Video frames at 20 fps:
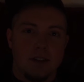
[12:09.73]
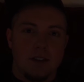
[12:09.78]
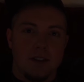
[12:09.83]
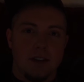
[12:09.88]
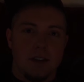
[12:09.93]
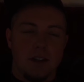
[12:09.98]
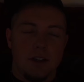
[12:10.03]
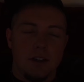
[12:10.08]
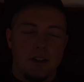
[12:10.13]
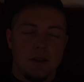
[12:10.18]

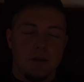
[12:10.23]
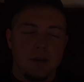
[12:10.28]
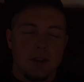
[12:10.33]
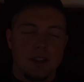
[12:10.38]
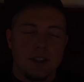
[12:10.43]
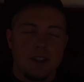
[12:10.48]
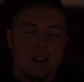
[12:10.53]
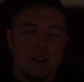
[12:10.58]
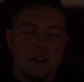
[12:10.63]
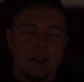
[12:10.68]
Literally been
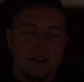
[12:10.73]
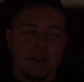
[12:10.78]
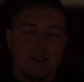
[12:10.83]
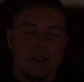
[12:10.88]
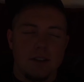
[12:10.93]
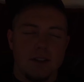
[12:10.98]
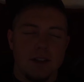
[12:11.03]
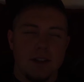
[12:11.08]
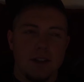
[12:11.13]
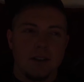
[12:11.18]
studying
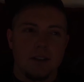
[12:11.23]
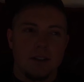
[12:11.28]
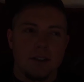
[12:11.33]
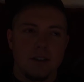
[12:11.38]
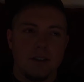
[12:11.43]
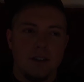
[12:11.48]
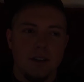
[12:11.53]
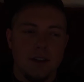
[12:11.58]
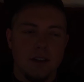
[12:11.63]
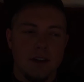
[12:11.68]
all day long.
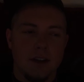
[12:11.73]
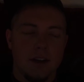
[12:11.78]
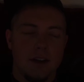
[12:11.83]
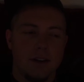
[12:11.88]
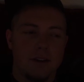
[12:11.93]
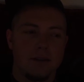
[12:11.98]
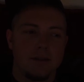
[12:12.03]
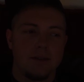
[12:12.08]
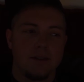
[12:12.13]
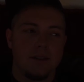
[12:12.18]
I
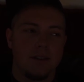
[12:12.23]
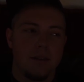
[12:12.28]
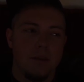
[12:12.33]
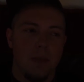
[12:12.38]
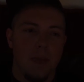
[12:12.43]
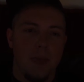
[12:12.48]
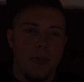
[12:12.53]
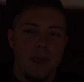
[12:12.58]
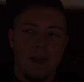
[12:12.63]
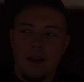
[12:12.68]
have
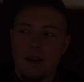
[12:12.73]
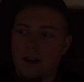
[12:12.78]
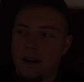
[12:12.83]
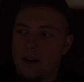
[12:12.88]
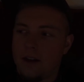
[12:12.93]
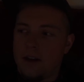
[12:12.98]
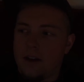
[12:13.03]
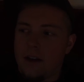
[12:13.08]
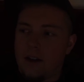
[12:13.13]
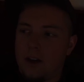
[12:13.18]

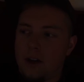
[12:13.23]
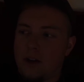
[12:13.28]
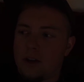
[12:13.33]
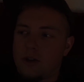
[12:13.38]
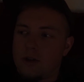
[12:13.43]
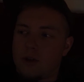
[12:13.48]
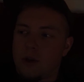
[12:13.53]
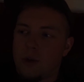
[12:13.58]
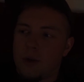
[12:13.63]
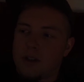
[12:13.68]

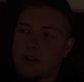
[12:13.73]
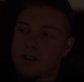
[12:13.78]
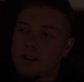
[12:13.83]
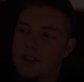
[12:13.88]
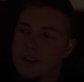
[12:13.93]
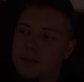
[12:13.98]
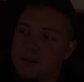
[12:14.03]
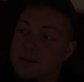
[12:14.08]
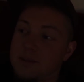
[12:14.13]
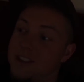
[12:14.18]
2
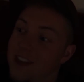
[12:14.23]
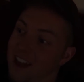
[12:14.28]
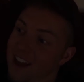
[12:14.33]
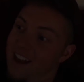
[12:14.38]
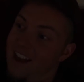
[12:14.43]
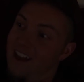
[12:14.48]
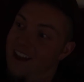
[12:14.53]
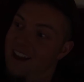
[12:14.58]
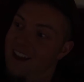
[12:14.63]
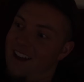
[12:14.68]
exams.
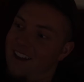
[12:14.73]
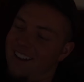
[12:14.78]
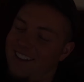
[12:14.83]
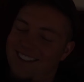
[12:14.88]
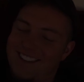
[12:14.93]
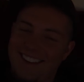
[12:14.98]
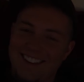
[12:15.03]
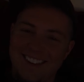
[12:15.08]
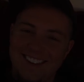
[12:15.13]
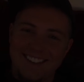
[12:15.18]

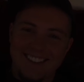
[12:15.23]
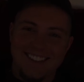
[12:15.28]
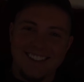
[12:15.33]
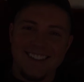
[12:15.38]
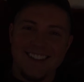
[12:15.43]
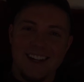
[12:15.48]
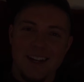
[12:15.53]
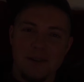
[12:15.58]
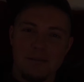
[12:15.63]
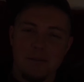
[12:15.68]

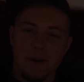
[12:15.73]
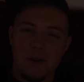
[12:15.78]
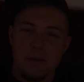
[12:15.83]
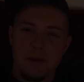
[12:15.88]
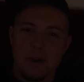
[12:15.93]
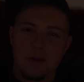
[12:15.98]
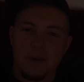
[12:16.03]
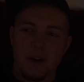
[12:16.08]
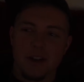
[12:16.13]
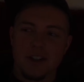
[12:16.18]
My
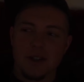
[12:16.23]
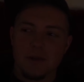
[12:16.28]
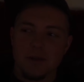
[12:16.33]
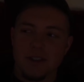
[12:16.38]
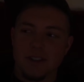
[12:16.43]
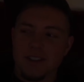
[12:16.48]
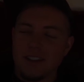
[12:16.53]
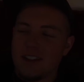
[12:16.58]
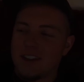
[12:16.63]
roommate's watching me.